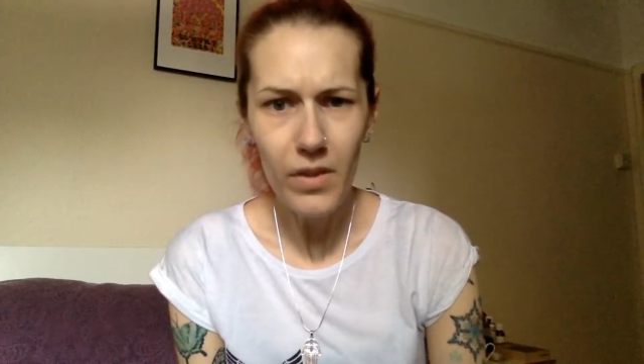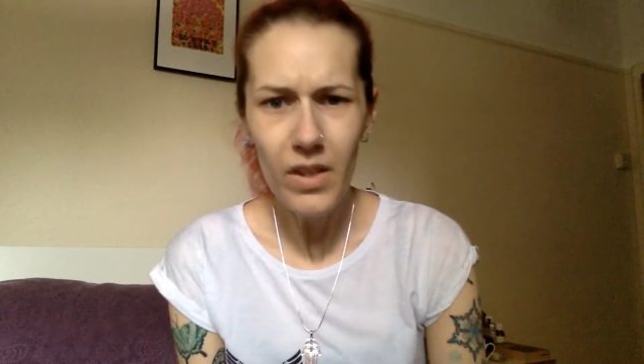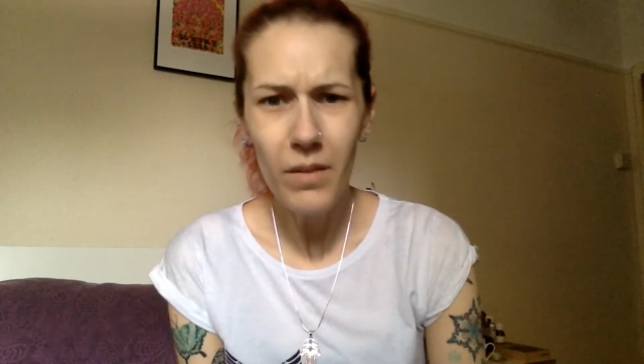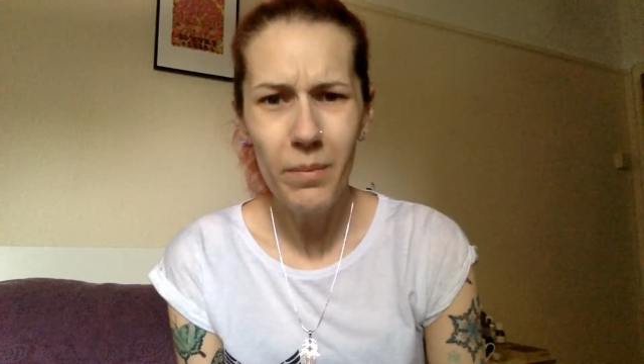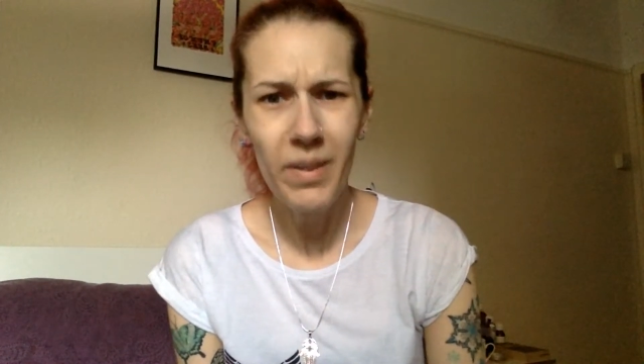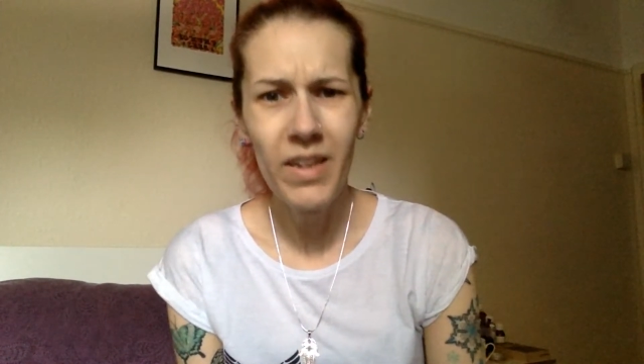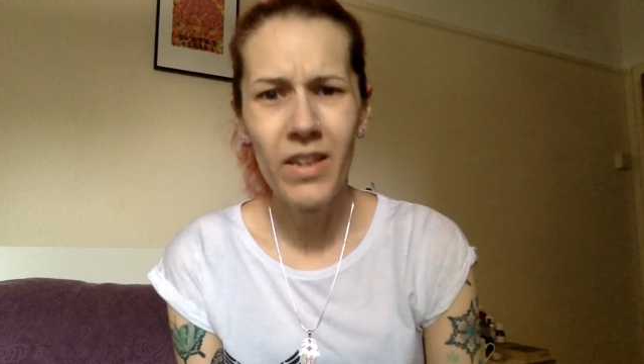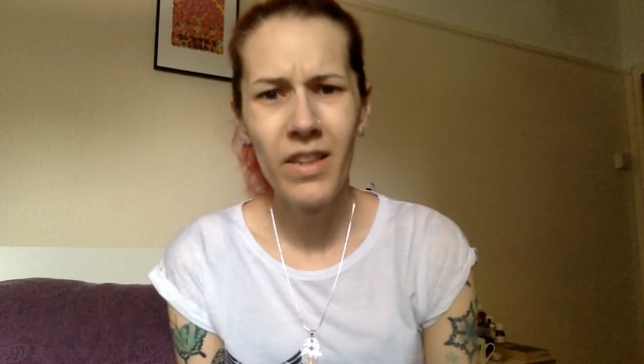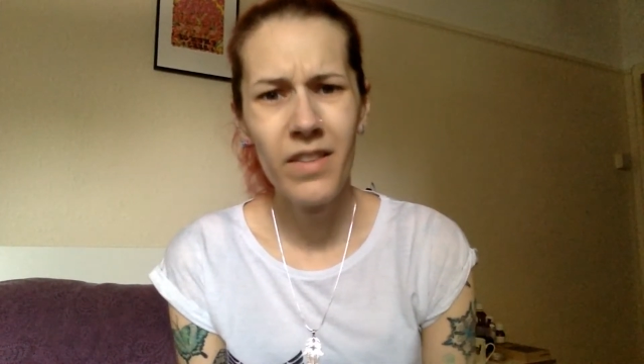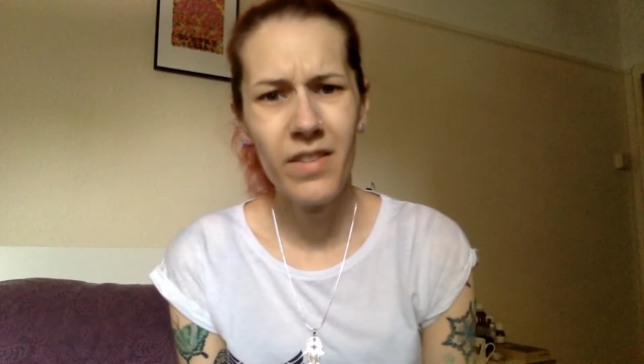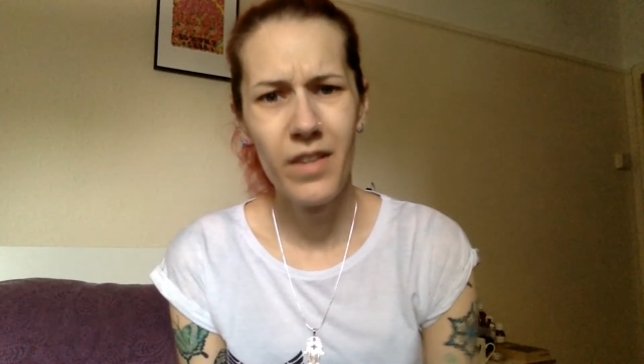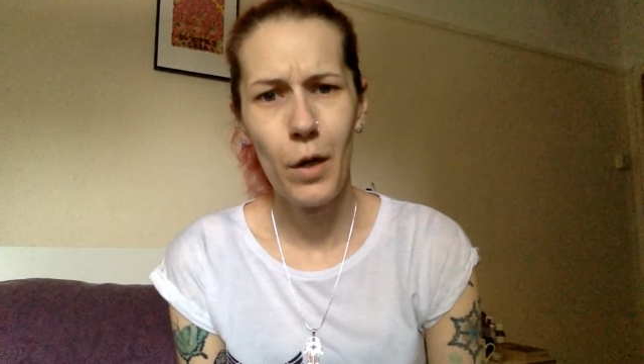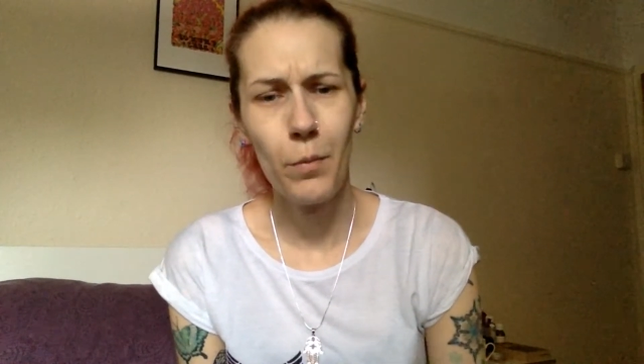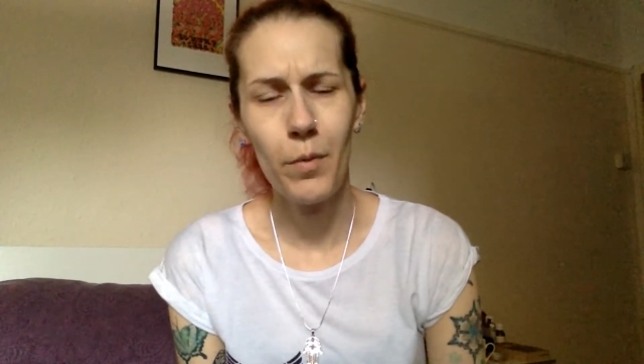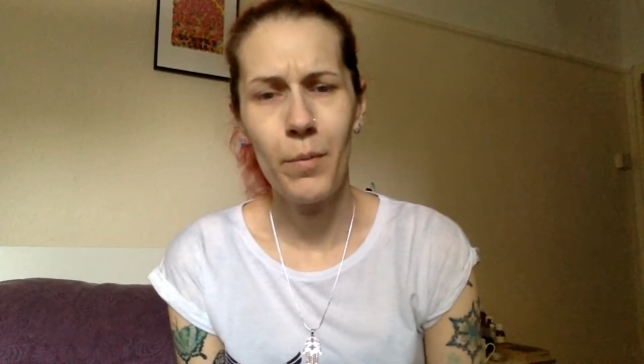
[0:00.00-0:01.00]
be at least a
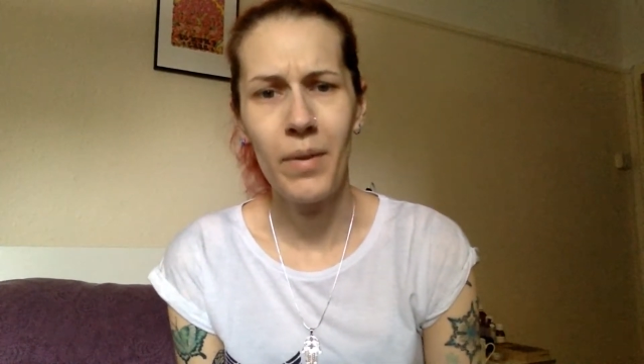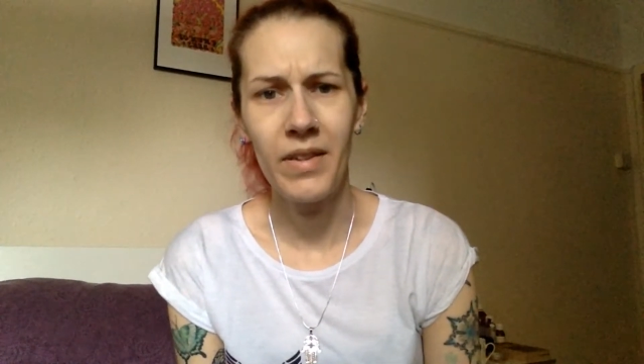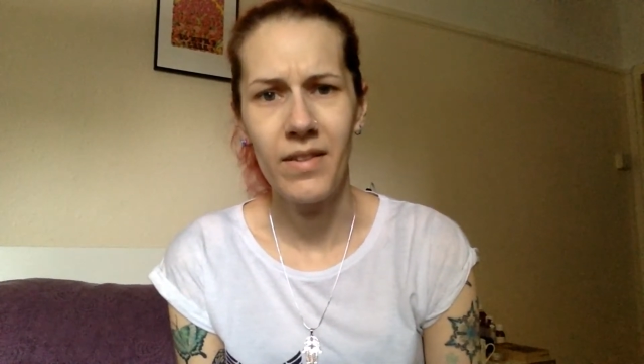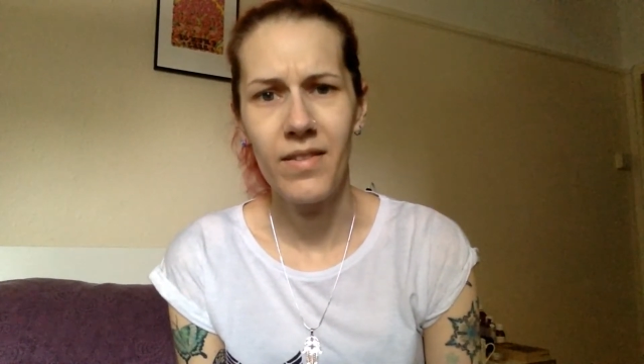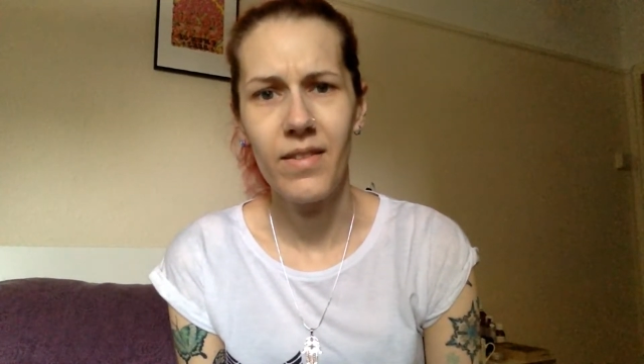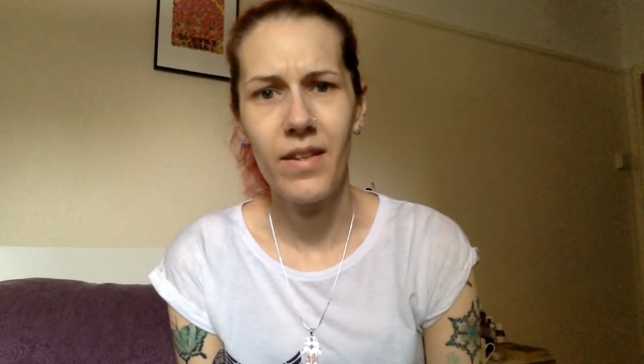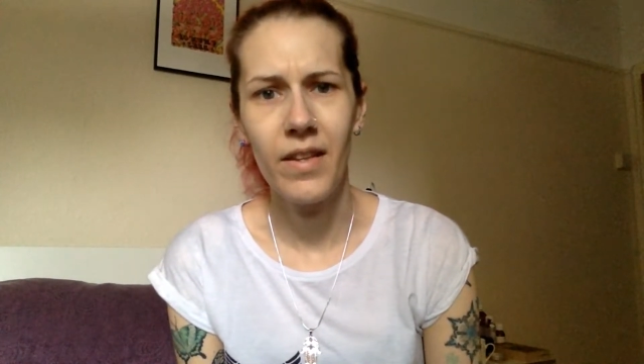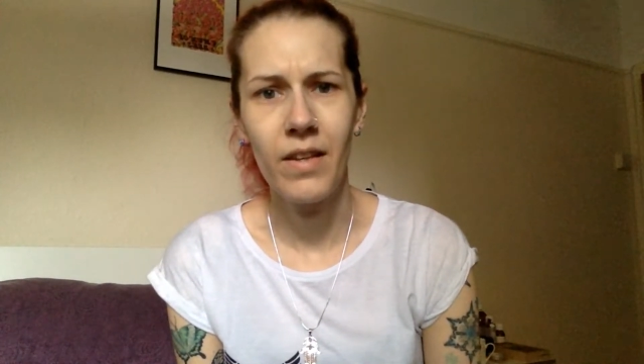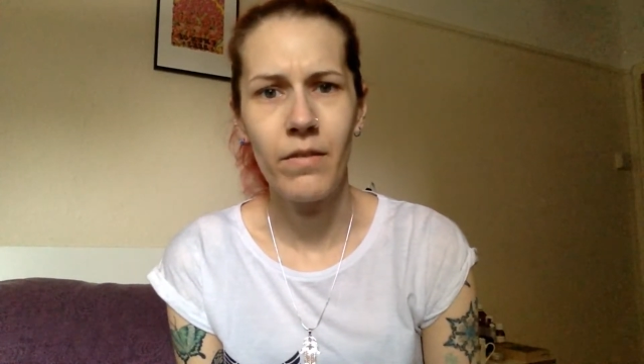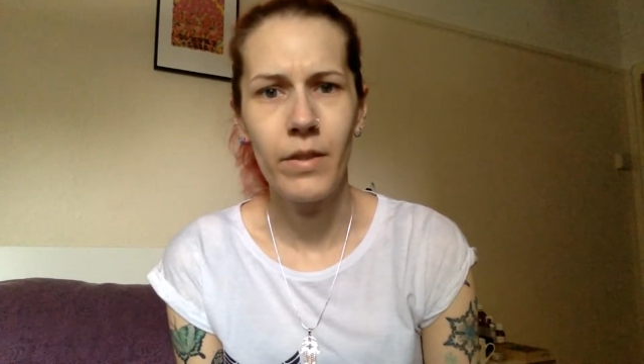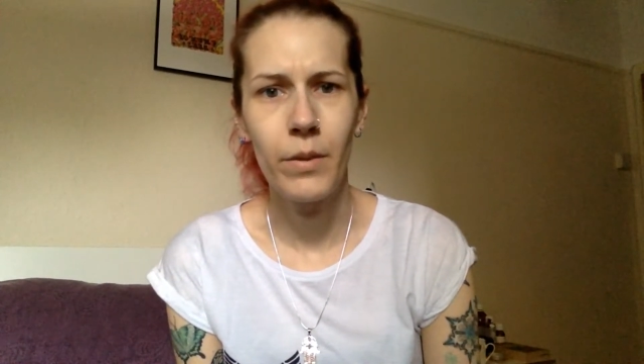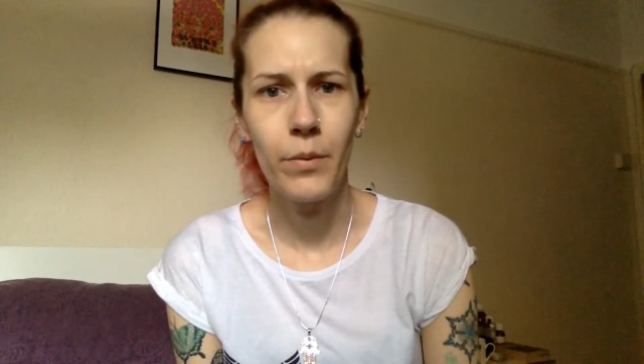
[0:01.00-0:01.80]
couple of months, and that really wouldn't